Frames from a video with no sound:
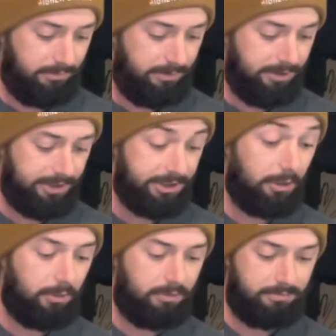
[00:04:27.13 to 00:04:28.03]
the
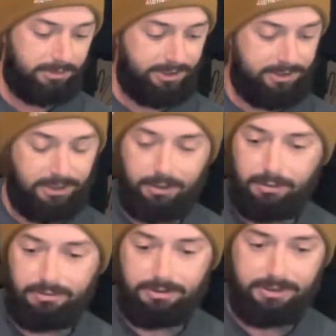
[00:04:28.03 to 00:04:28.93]
zones.
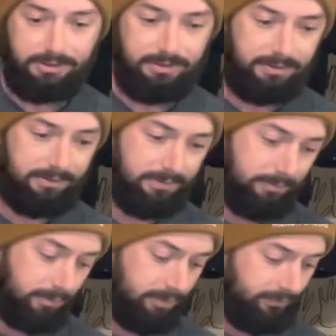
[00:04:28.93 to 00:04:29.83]
Those
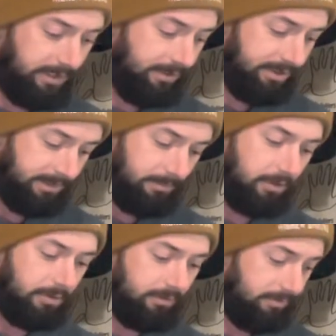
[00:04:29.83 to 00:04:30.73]
were very small.